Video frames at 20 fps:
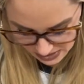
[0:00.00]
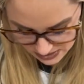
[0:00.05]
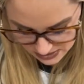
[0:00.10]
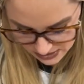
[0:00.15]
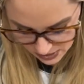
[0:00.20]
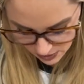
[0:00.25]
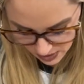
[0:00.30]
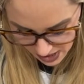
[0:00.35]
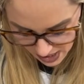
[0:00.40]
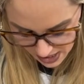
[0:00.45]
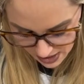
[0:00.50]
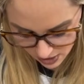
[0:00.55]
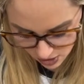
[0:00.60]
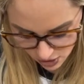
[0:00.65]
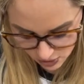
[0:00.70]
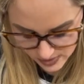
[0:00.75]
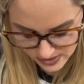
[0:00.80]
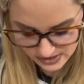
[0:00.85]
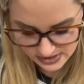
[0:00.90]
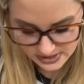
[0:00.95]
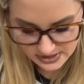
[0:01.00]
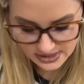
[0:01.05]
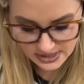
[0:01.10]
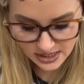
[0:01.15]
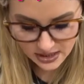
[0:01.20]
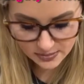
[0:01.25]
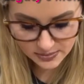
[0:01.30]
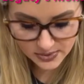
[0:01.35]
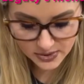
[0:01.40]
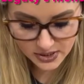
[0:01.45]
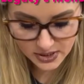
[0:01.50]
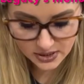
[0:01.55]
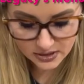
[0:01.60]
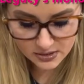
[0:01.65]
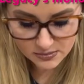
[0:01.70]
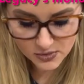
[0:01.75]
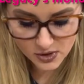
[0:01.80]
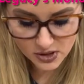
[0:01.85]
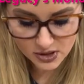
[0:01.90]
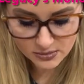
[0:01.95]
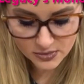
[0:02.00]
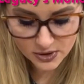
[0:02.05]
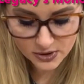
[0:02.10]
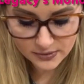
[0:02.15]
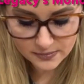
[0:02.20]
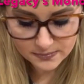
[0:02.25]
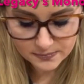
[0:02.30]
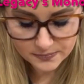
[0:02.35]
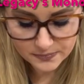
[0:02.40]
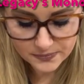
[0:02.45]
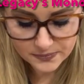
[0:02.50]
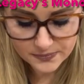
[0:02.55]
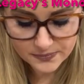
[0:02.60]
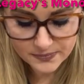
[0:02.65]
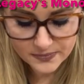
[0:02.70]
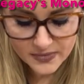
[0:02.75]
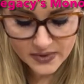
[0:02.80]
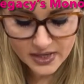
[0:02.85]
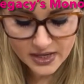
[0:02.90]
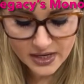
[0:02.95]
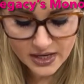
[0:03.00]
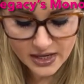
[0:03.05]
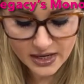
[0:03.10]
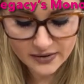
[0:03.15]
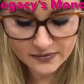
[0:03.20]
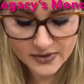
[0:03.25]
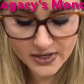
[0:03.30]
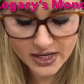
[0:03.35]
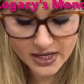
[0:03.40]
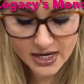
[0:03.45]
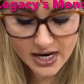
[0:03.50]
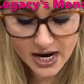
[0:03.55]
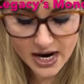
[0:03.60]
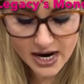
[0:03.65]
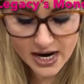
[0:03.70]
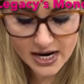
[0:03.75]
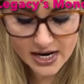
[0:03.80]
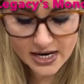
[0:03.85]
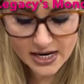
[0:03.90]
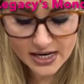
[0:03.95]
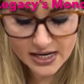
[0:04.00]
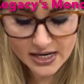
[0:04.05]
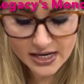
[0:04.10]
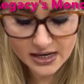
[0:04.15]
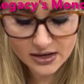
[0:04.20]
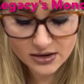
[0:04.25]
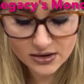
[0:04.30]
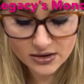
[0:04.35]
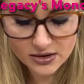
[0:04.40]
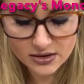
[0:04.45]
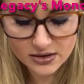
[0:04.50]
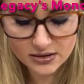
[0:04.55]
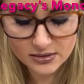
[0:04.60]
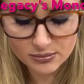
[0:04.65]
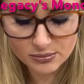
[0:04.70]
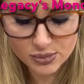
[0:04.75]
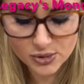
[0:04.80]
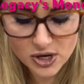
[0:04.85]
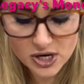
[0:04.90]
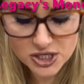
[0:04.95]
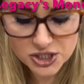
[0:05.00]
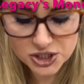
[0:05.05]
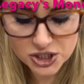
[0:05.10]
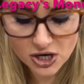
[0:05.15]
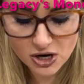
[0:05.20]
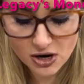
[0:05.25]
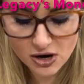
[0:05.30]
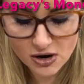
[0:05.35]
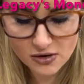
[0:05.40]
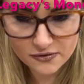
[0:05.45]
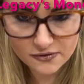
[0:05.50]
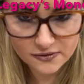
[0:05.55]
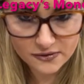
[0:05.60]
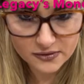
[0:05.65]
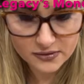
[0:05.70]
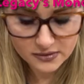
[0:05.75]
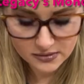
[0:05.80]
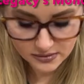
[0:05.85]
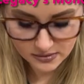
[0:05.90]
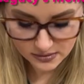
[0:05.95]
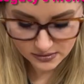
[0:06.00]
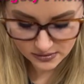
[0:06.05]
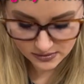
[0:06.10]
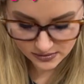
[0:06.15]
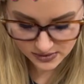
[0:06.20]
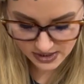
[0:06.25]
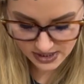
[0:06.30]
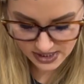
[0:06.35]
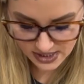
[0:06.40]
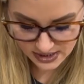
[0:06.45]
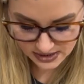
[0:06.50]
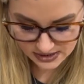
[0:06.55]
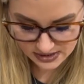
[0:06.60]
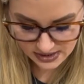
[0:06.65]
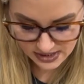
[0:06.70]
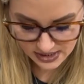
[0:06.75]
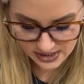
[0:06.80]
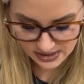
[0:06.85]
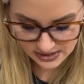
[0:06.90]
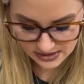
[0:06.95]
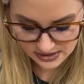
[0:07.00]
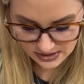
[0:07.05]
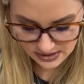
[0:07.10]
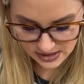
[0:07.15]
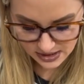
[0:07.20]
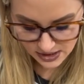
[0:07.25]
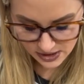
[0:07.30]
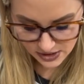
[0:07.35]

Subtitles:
So I always dip in the monomer, and then I brush off the excess.